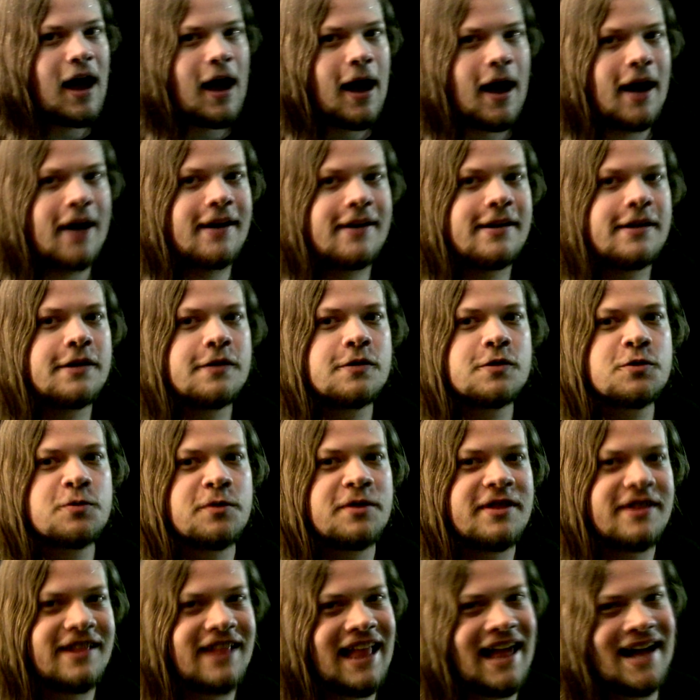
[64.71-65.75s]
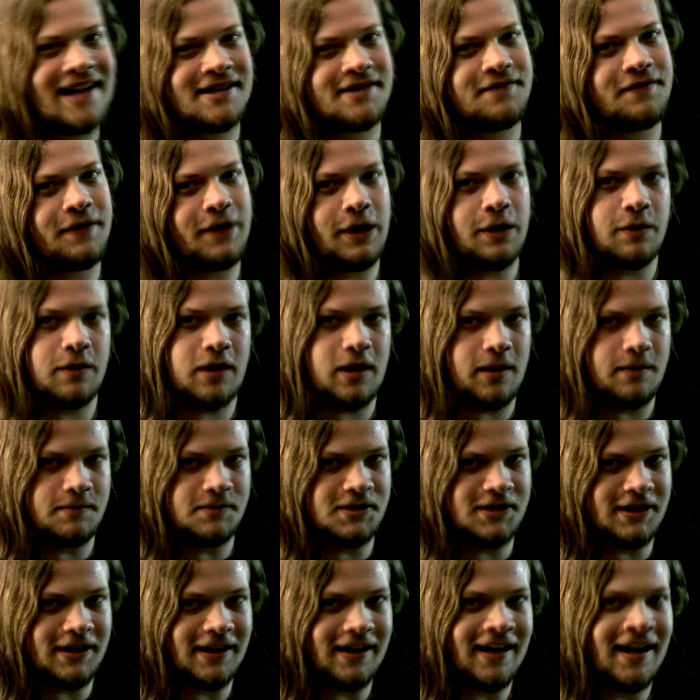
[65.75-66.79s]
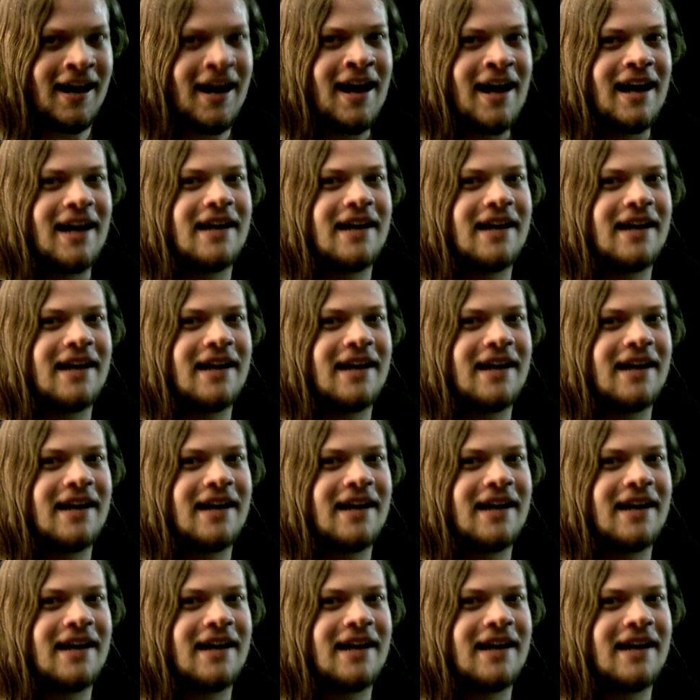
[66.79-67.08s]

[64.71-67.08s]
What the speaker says: And here's where the last video comes in.